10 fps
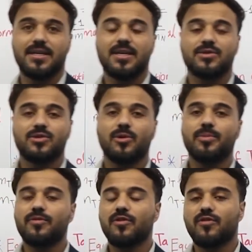So
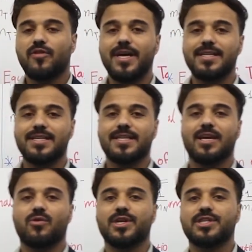before finding the
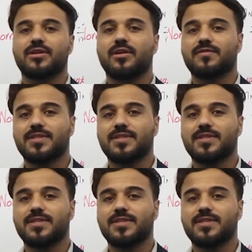equation of